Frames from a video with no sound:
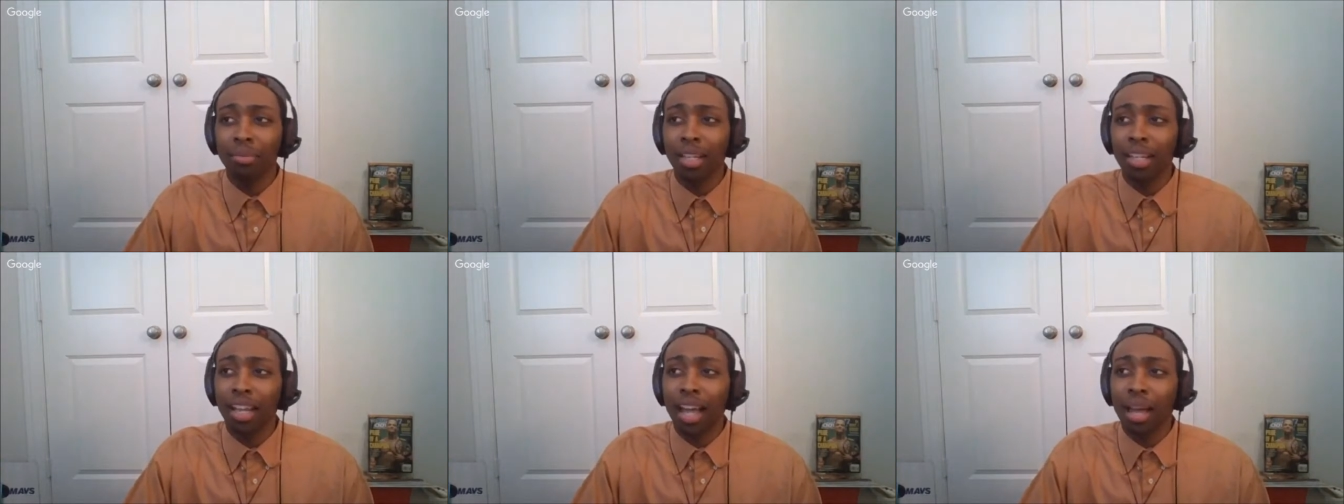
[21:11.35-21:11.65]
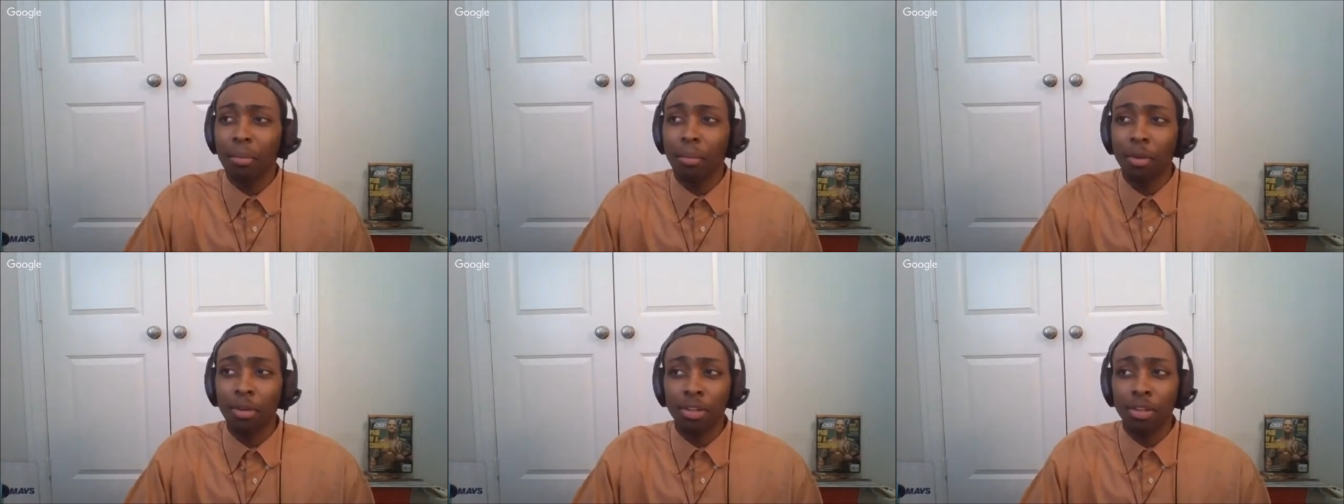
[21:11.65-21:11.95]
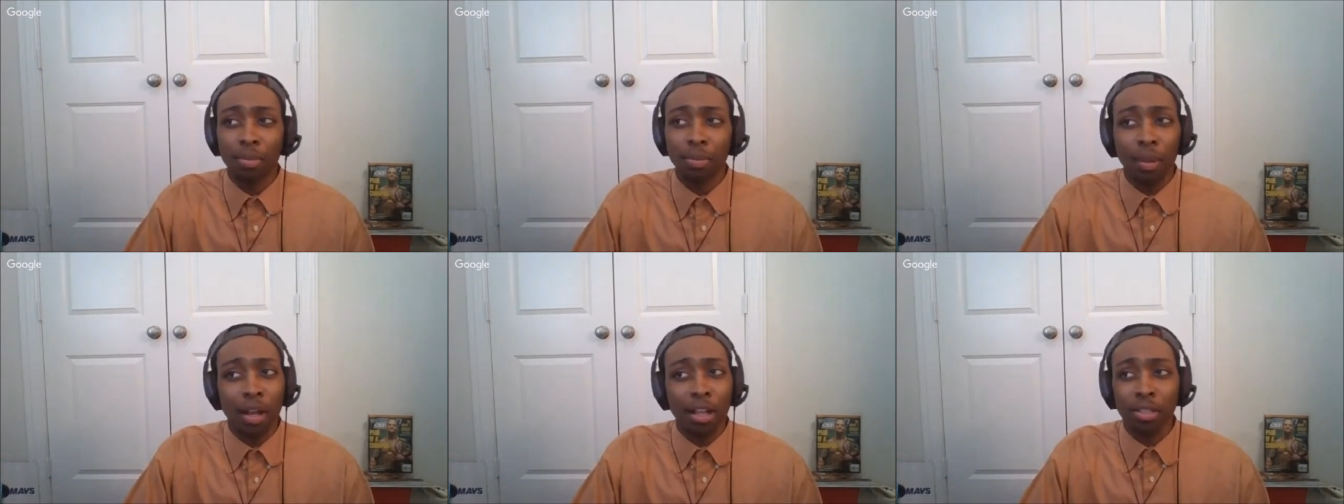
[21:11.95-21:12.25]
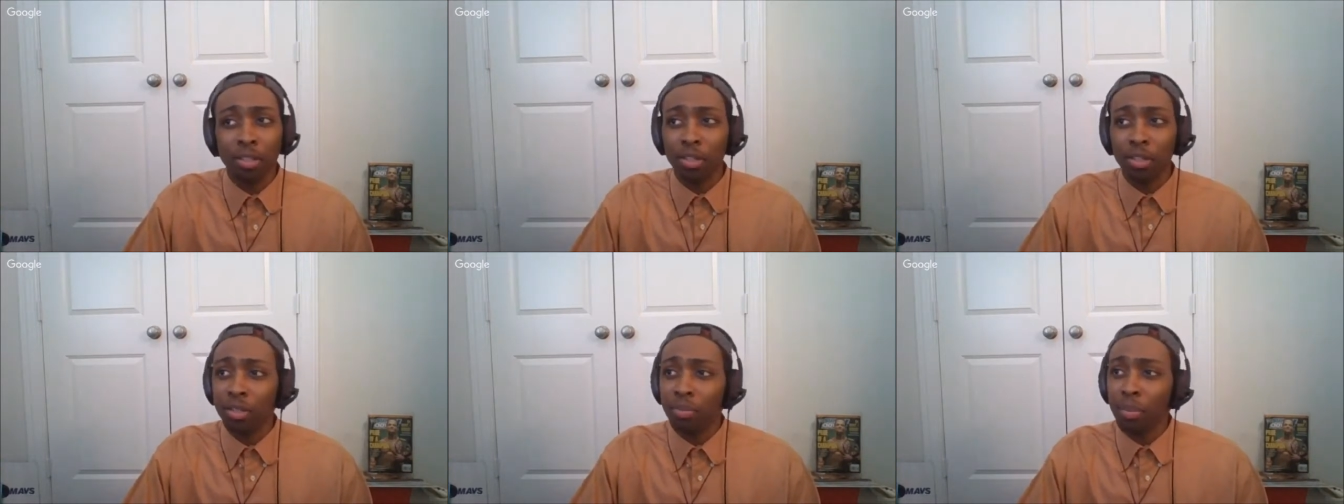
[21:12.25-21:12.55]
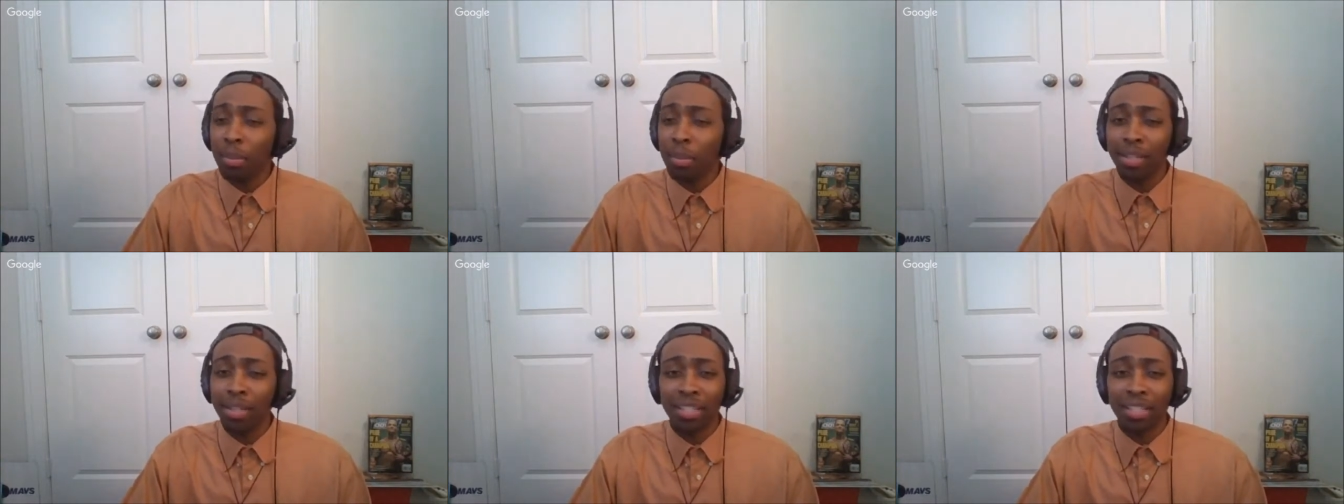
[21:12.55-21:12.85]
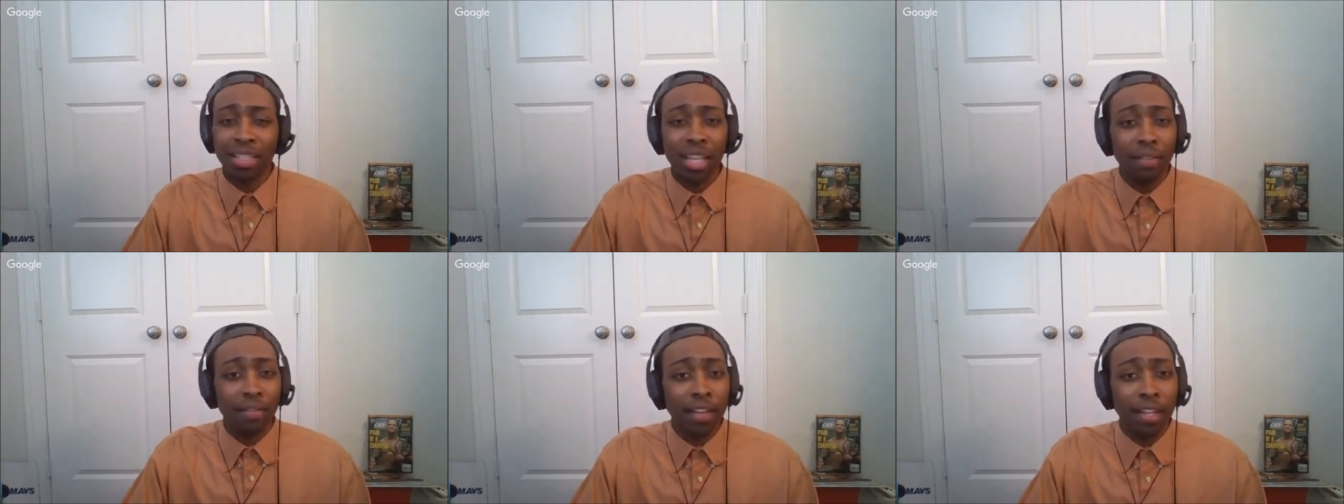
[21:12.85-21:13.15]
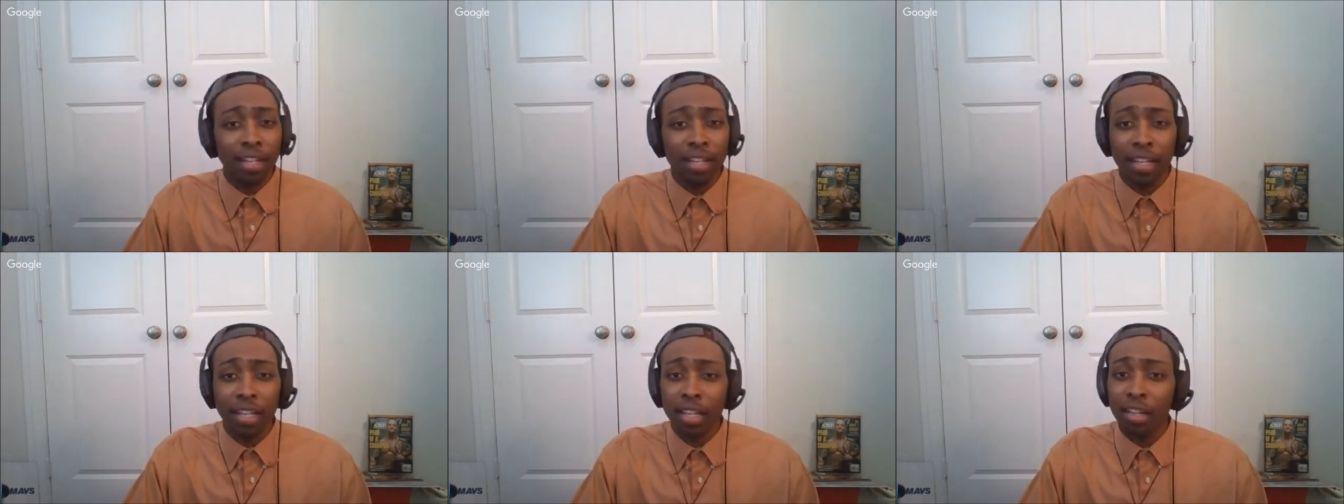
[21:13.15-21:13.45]
a lot more sponsors, maybe T
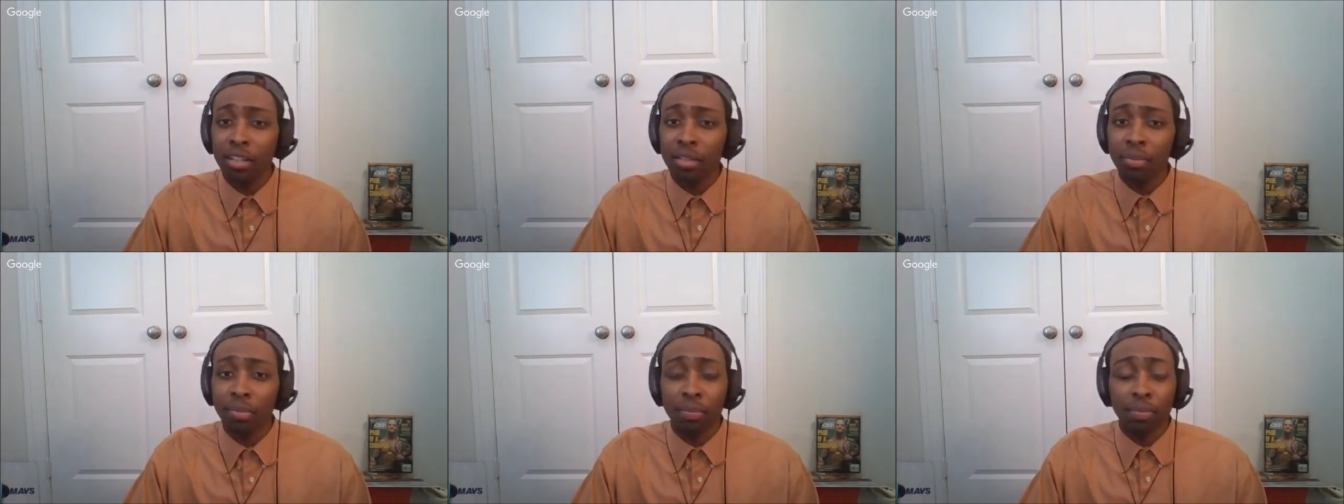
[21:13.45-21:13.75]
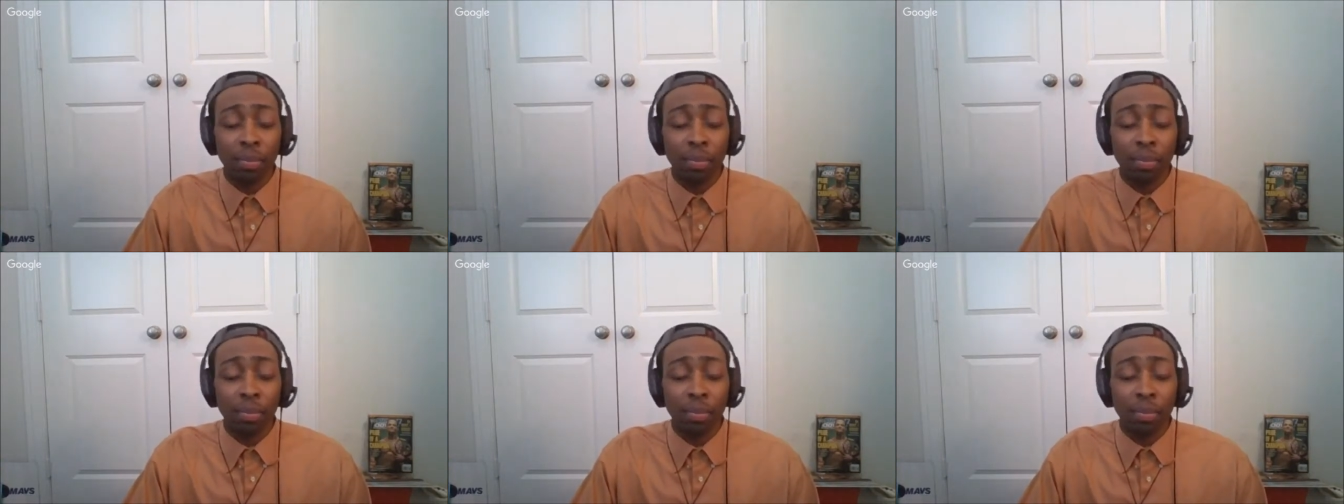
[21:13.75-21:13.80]
V deals.